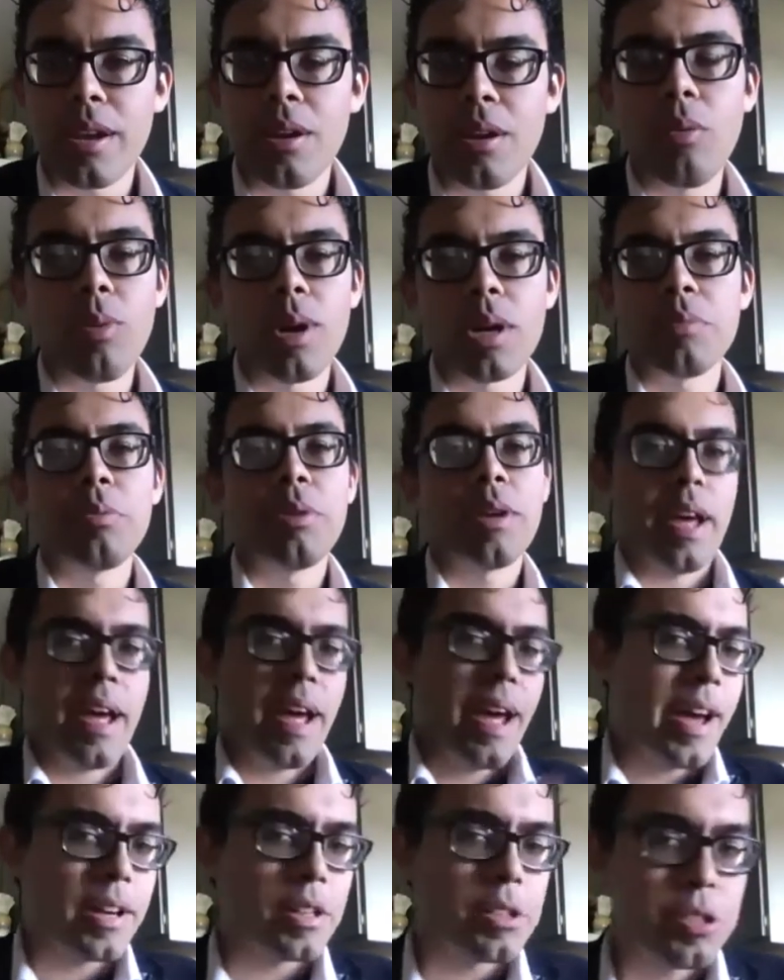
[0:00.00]
what would
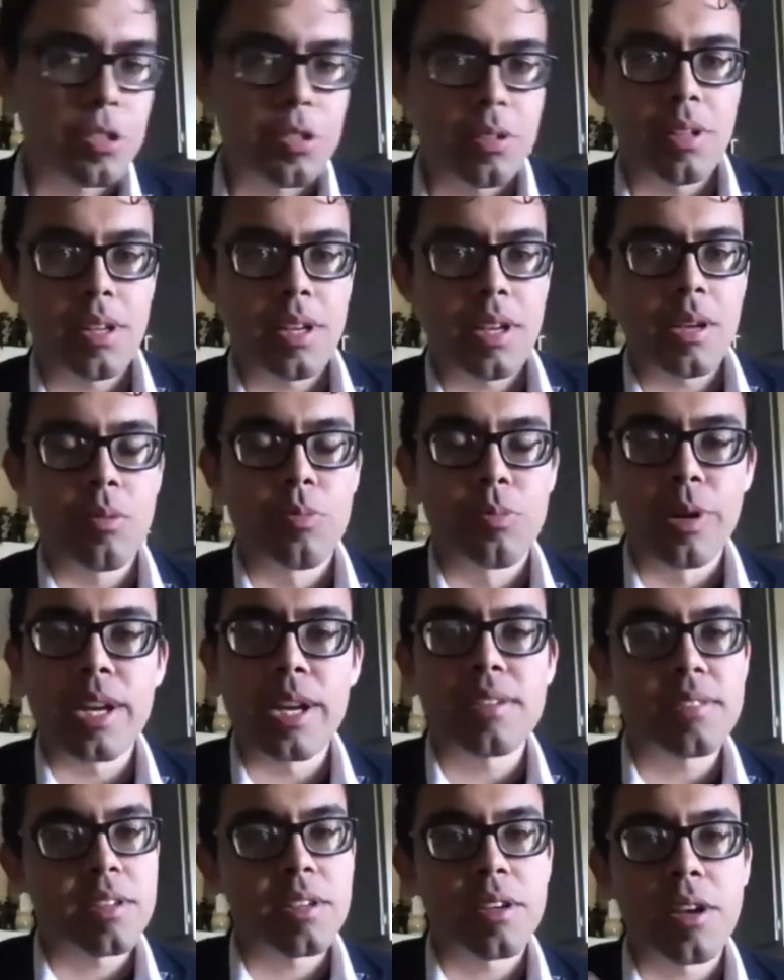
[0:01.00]
actually raise
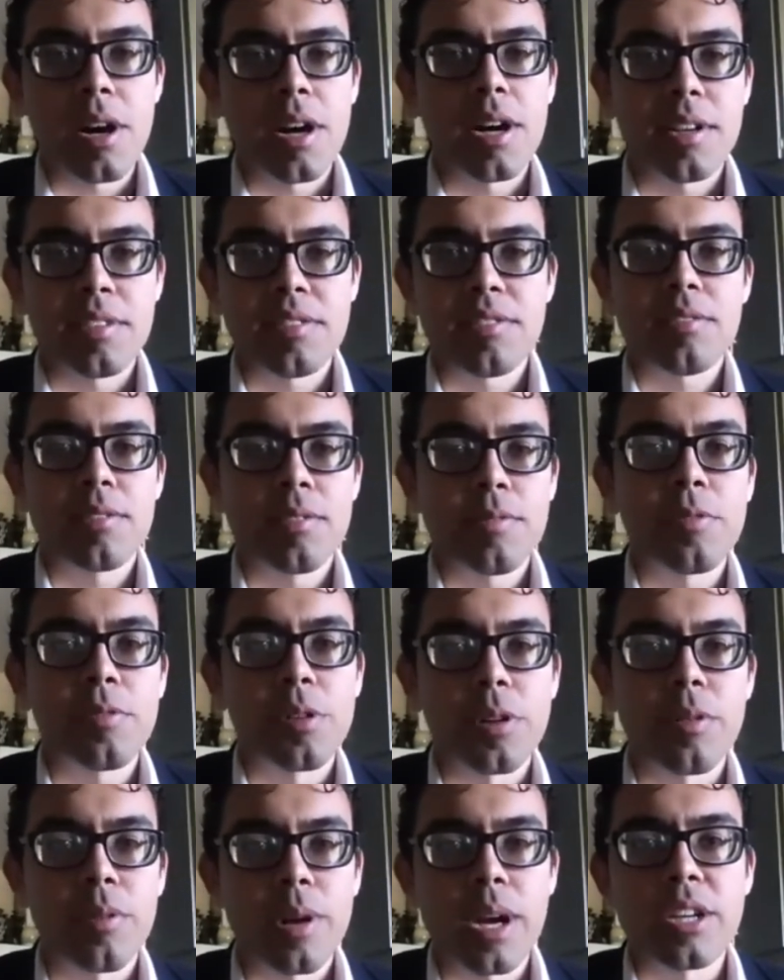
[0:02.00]
the costs
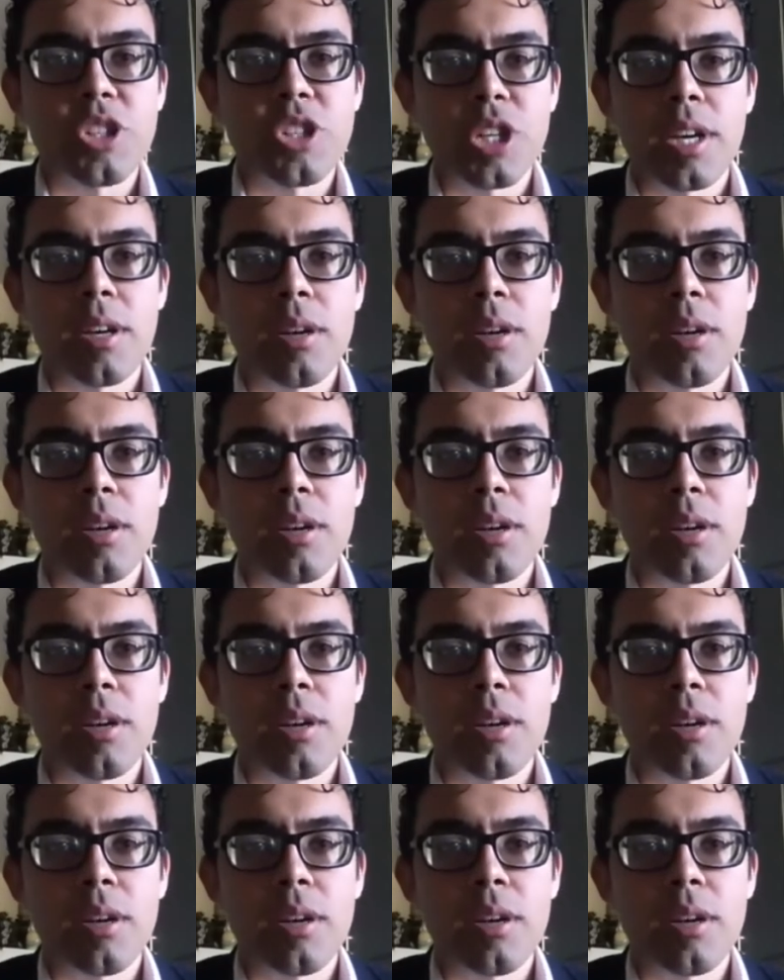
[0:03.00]
for Russia?